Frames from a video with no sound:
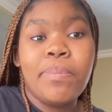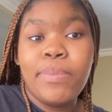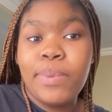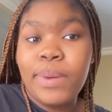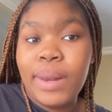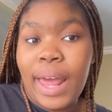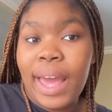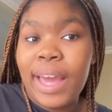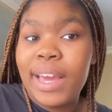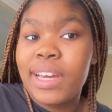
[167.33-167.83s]

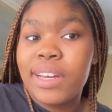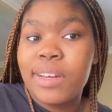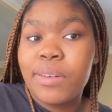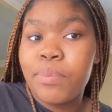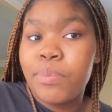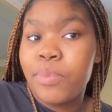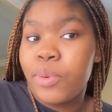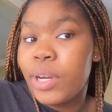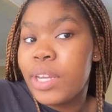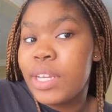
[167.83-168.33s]
black
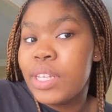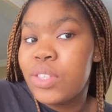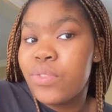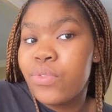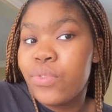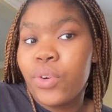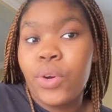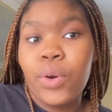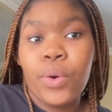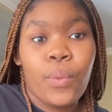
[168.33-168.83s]
braids
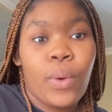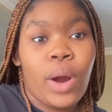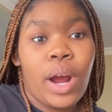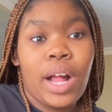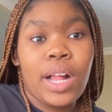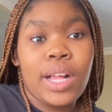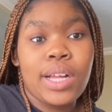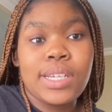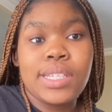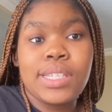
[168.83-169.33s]
for a
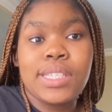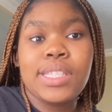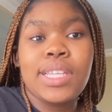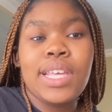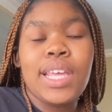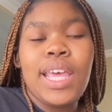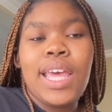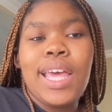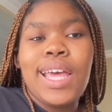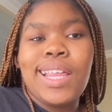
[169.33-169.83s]
while because
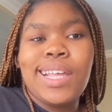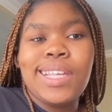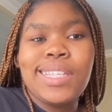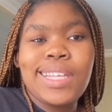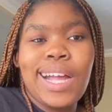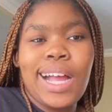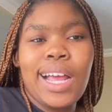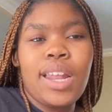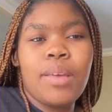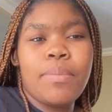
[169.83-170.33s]
this
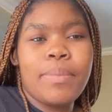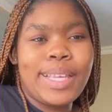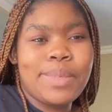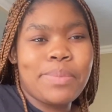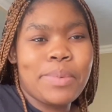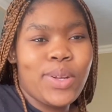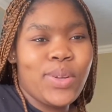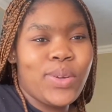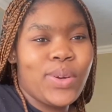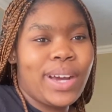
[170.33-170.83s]
color makes
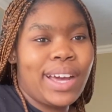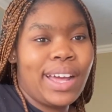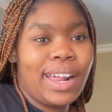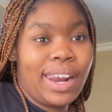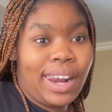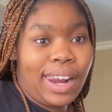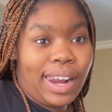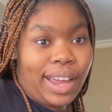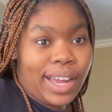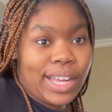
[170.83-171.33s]
me look
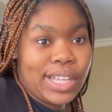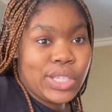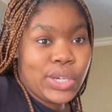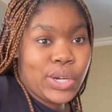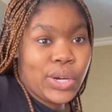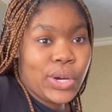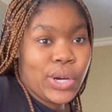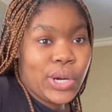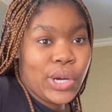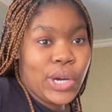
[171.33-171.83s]

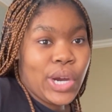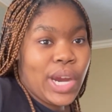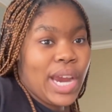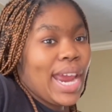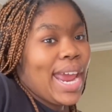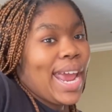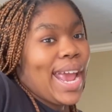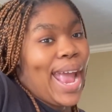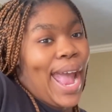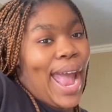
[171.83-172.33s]
lighter,
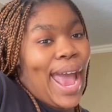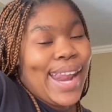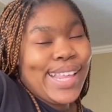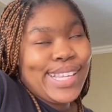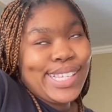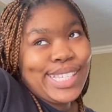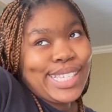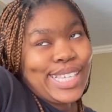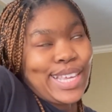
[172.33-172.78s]
and it just